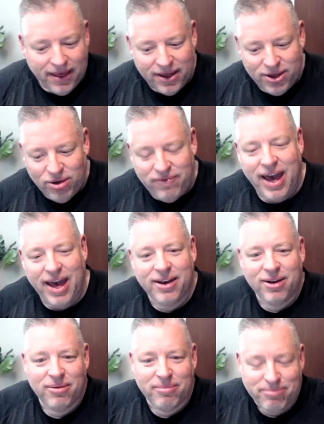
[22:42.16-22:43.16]
you've had
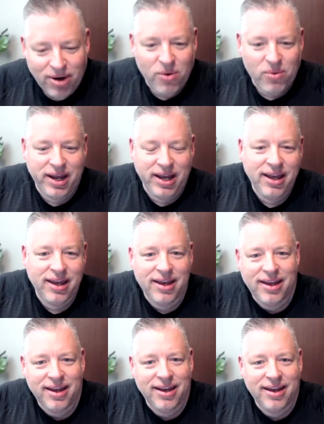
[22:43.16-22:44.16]
mowing.
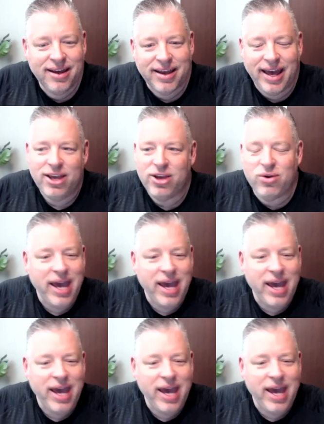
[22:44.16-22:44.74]
Okay. You can't